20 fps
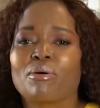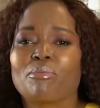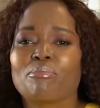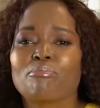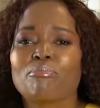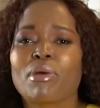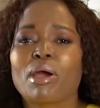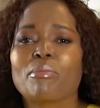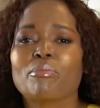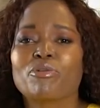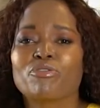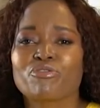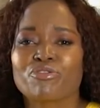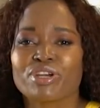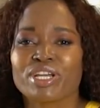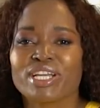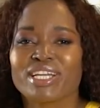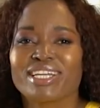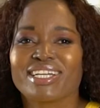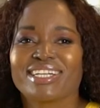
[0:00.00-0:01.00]

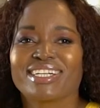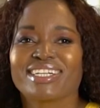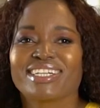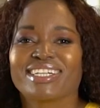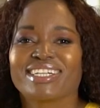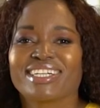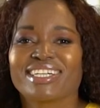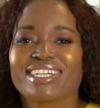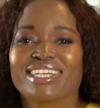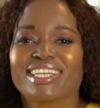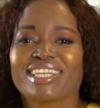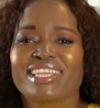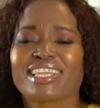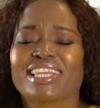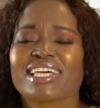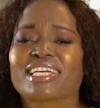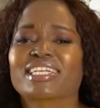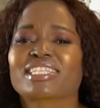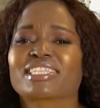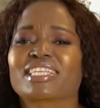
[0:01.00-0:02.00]
memory,
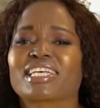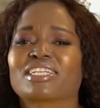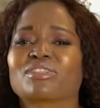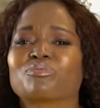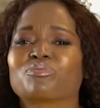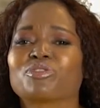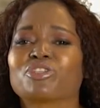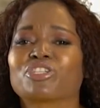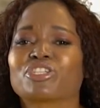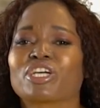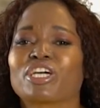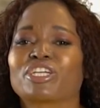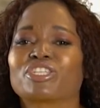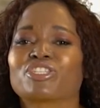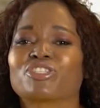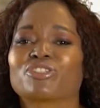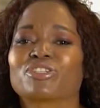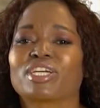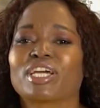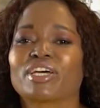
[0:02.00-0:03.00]
things that we
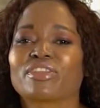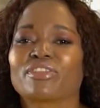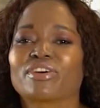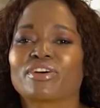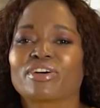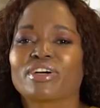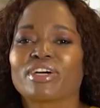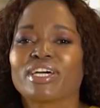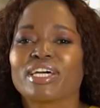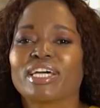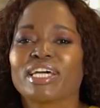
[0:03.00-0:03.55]
shared together.